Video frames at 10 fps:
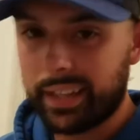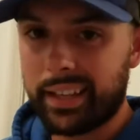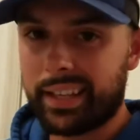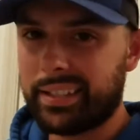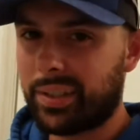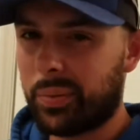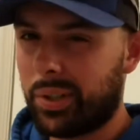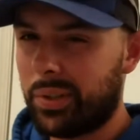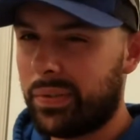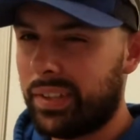it like he's like, what are
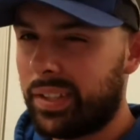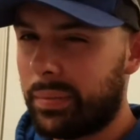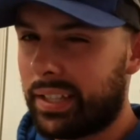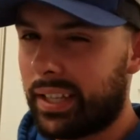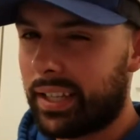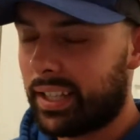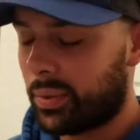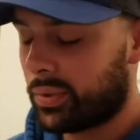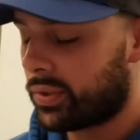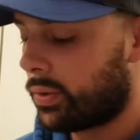you feeding me, Dad? Like,
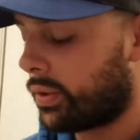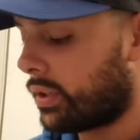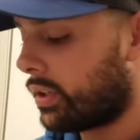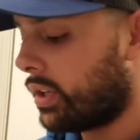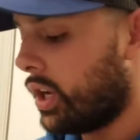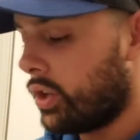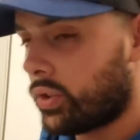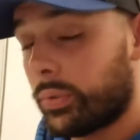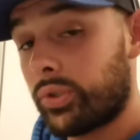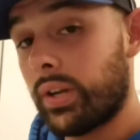what's going on? So I'm
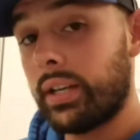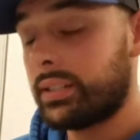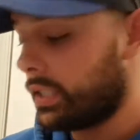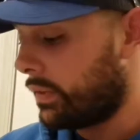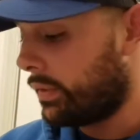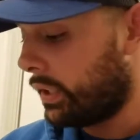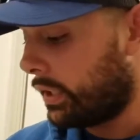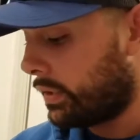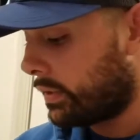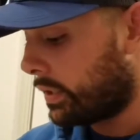going to try to see if he
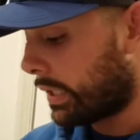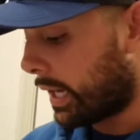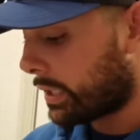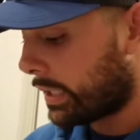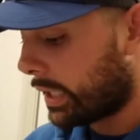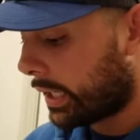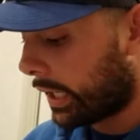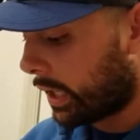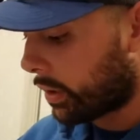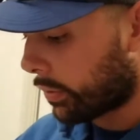eats. He's actually getting
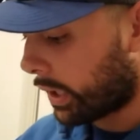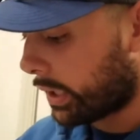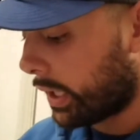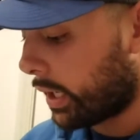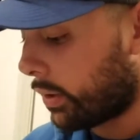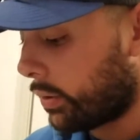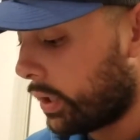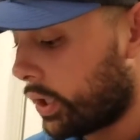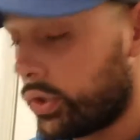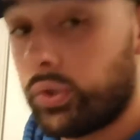air right now.
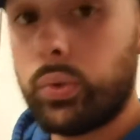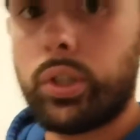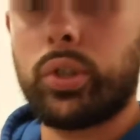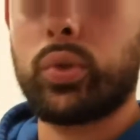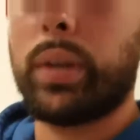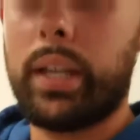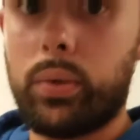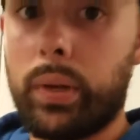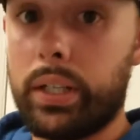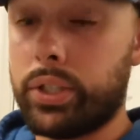He's doing a great,
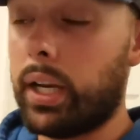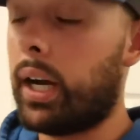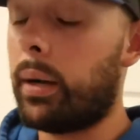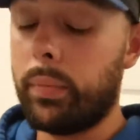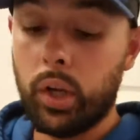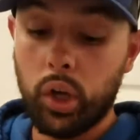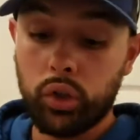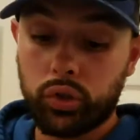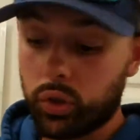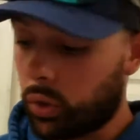great job.
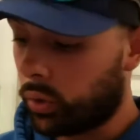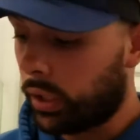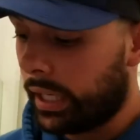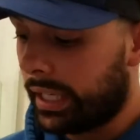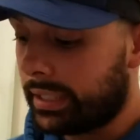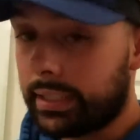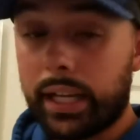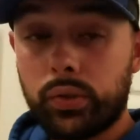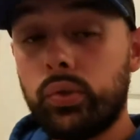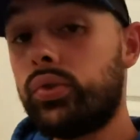So he's
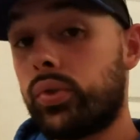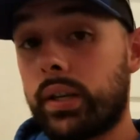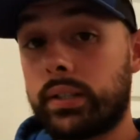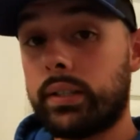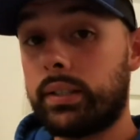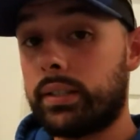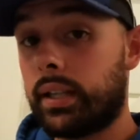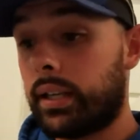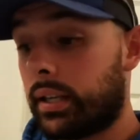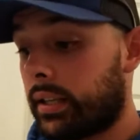not too stressed in this
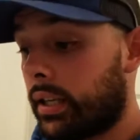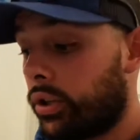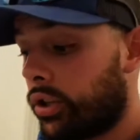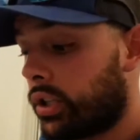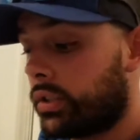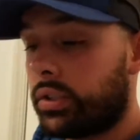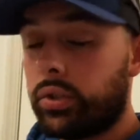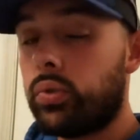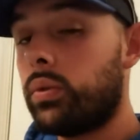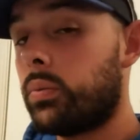tank. Now you're gonna
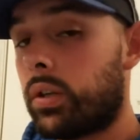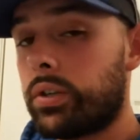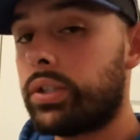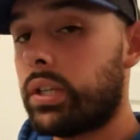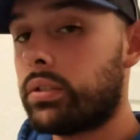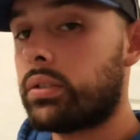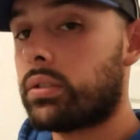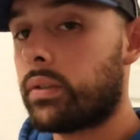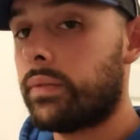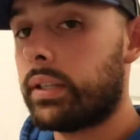continue doing water changes and
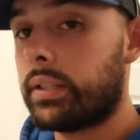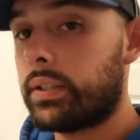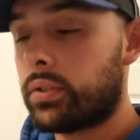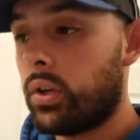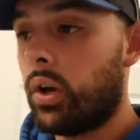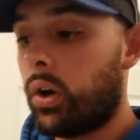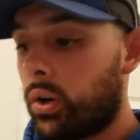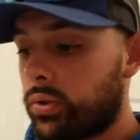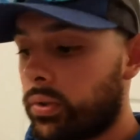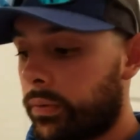stuff like this
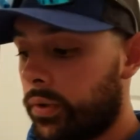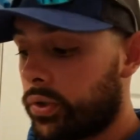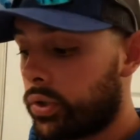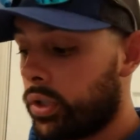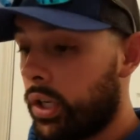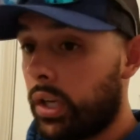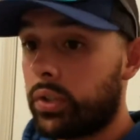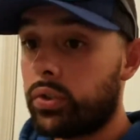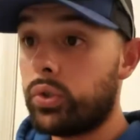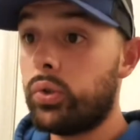also in the future
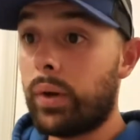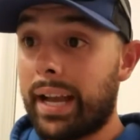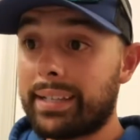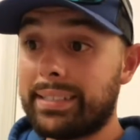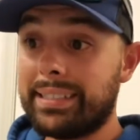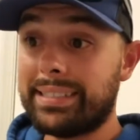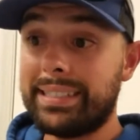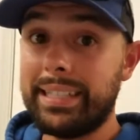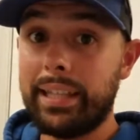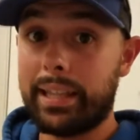until you actually
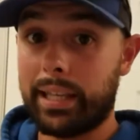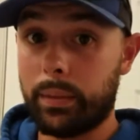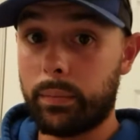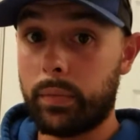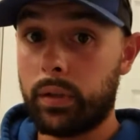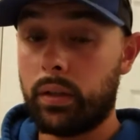see them